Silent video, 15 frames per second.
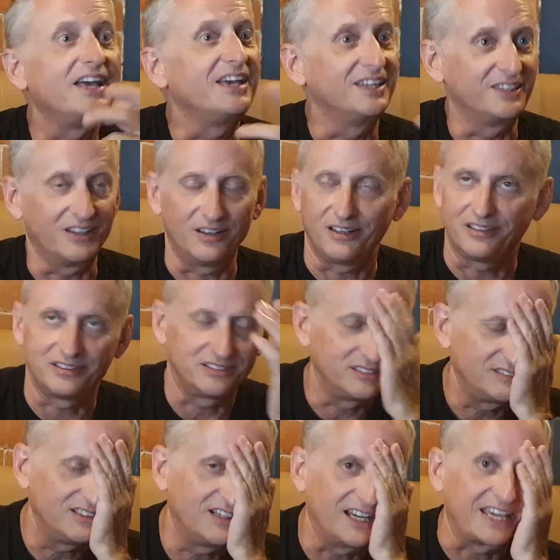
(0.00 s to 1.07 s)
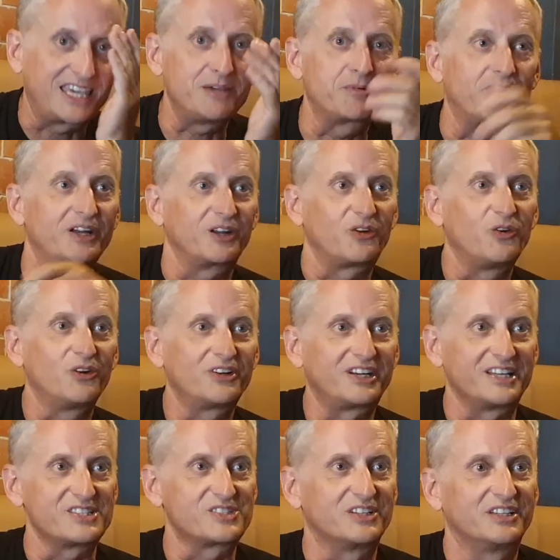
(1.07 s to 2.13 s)
And oh, well, I well you missed
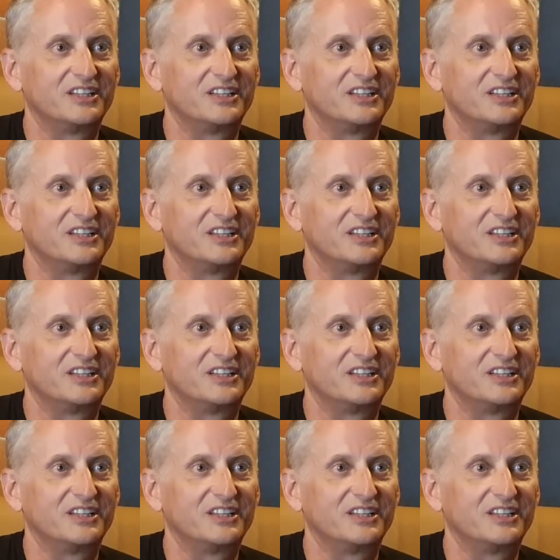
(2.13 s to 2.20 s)
something